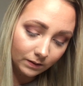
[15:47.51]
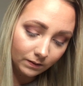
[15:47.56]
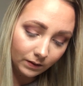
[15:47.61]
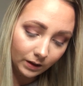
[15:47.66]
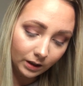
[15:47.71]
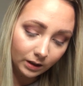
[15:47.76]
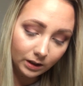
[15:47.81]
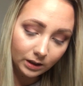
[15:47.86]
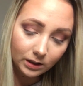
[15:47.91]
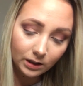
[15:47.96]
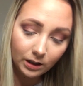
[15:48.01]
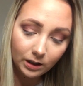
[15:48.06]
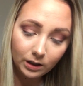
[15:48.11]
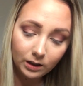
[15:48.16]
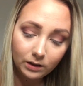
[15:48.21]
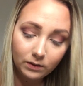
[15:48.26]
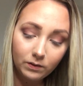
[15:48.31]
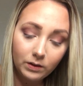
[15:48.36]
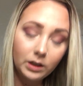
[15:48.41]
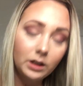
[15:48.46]
very
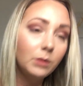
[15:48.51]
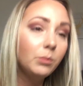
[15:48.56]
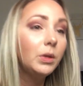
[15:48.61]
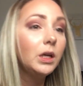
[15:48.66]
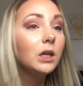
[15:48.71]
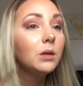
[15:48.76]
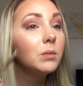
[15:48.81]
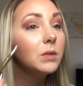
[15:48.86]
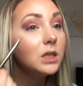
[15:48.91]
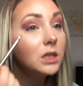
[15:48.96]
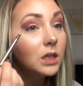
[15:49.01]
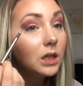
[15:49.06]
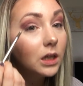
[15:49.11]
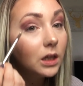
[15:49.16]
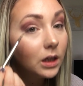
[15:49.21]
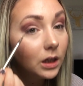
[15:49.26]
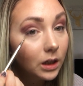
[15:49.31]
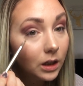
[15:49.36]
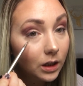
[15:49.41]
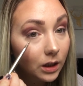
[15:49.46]
dark and very
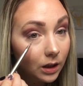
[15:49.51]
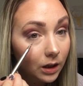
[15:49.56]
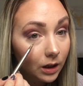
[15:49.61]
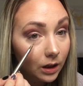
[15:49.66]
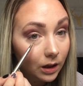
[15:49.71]
pigmented,